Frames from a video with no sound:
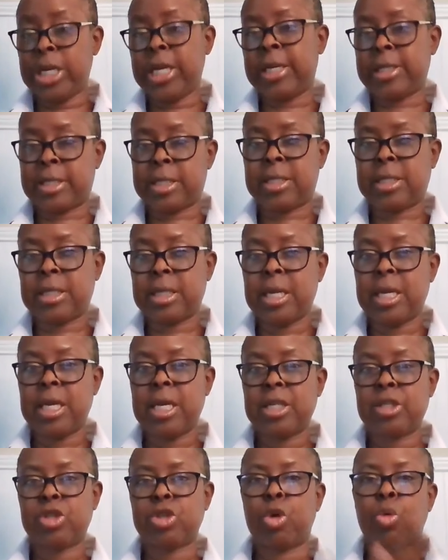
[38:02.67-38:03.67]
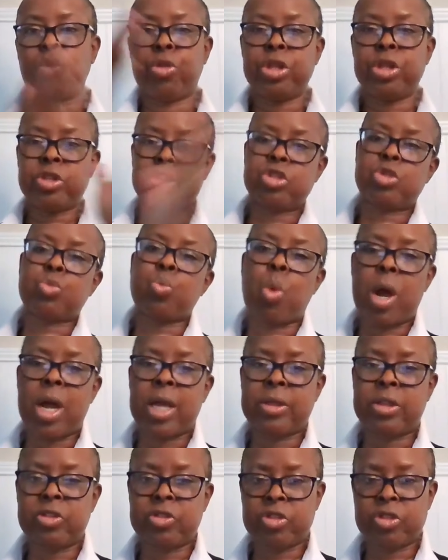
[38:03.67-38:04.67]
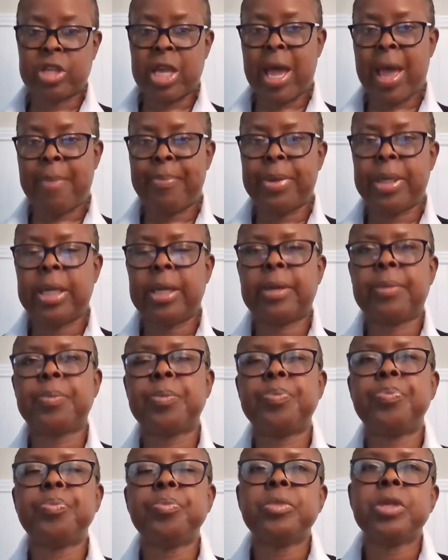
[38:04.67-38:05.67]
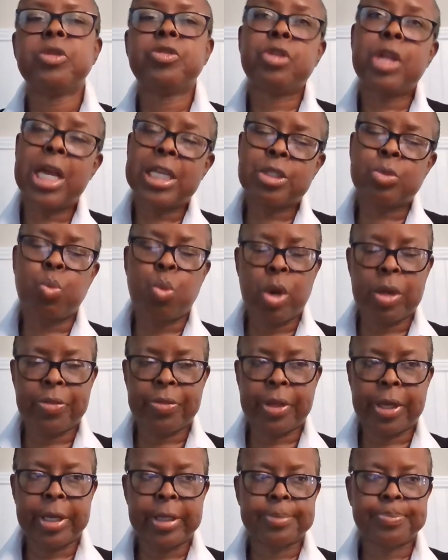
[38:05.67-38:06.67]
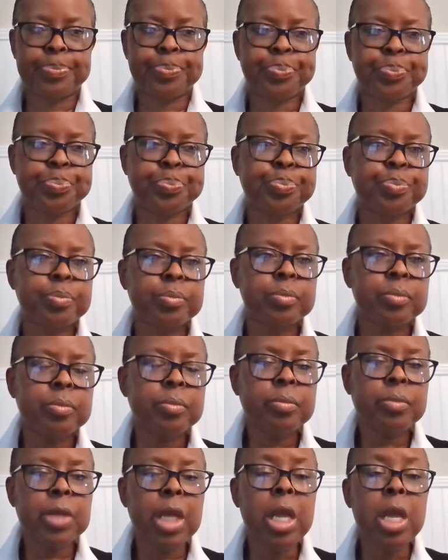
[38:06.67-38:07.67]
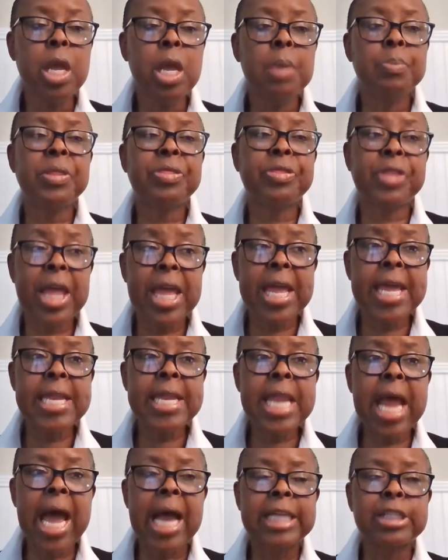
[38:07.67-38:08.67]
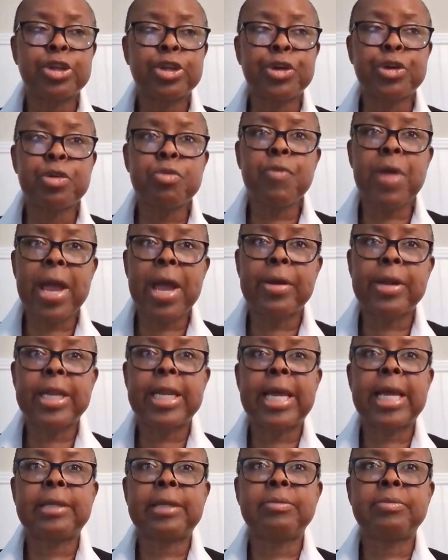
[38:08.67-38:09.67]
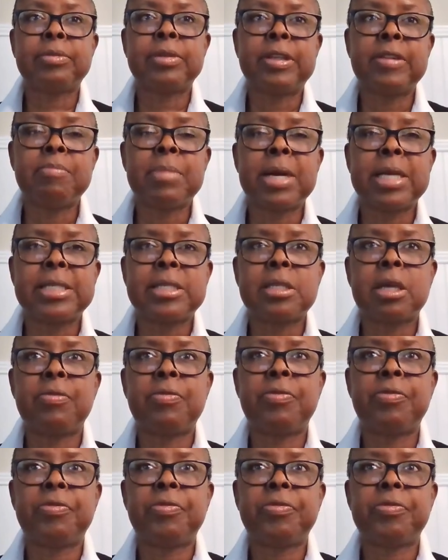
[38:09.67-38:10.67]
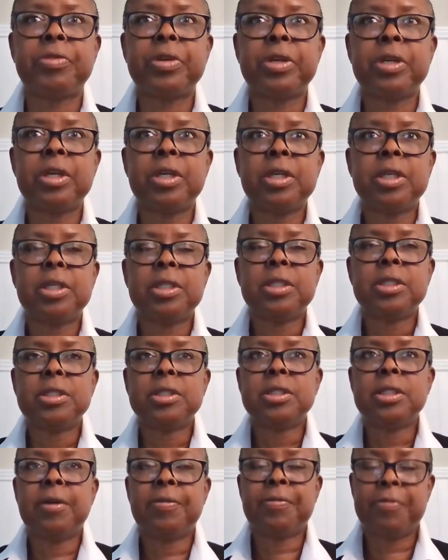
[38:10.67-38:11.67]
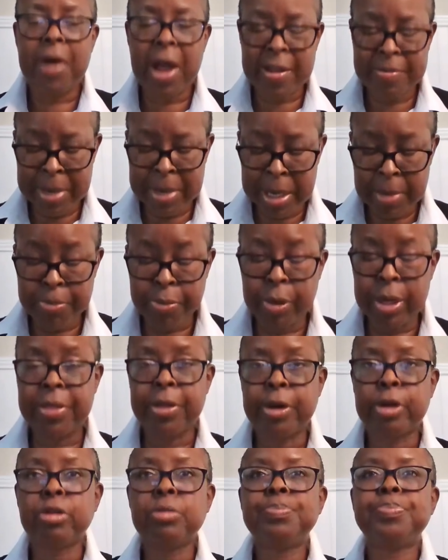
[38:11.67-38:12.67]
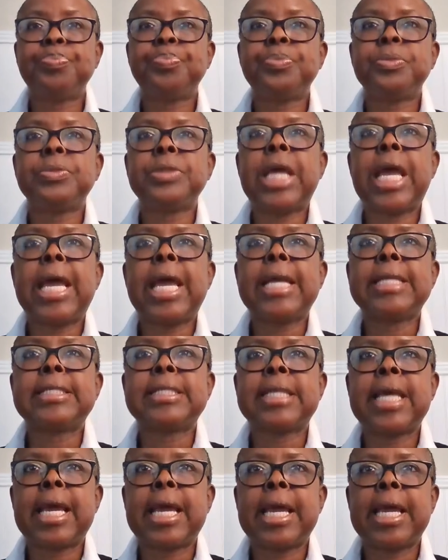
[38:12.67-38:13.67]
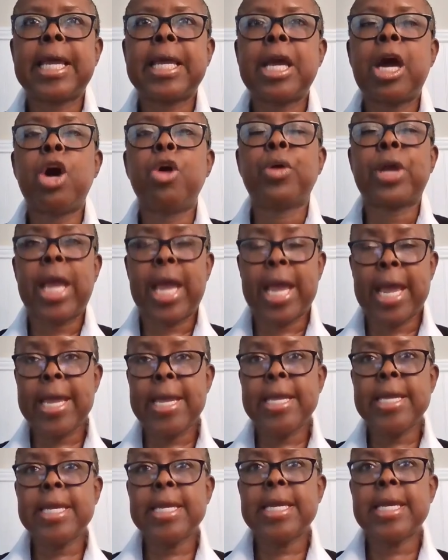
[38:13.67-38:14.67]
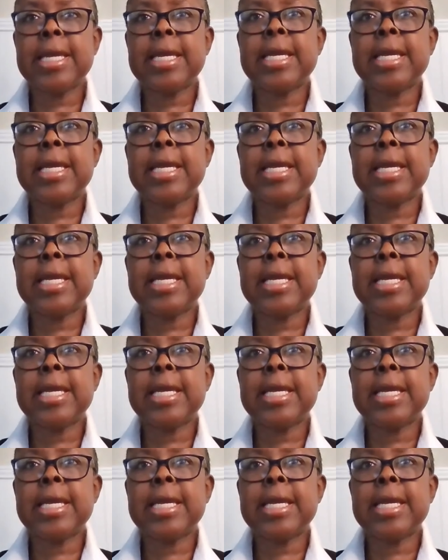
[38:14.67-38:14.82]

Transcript: this. So this is why this is happening. So that's one thing. But then I turn around and I give myself a 5-minute breather and say, okay,